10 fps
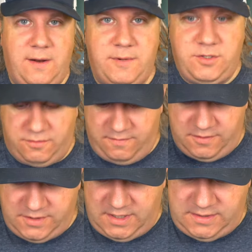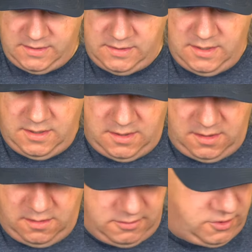I'm going to do reviews of these,
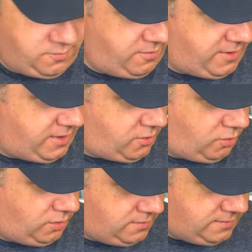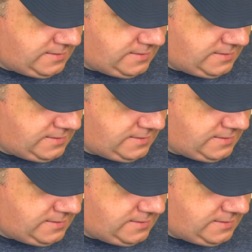which will be really cool.